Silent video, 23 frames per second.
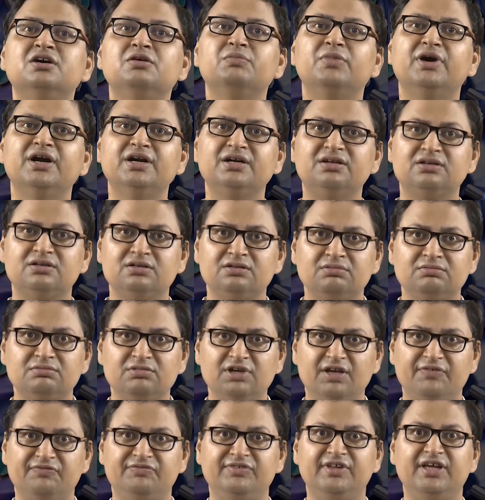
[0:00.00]
but
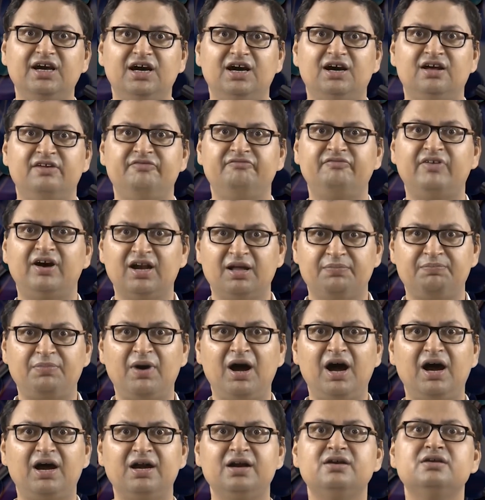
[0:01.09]
if they are far
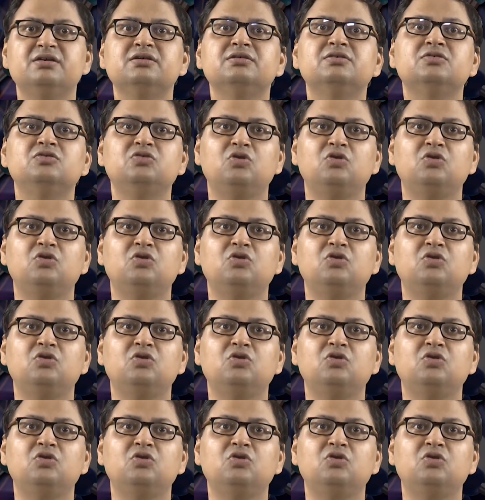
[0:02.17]
apart,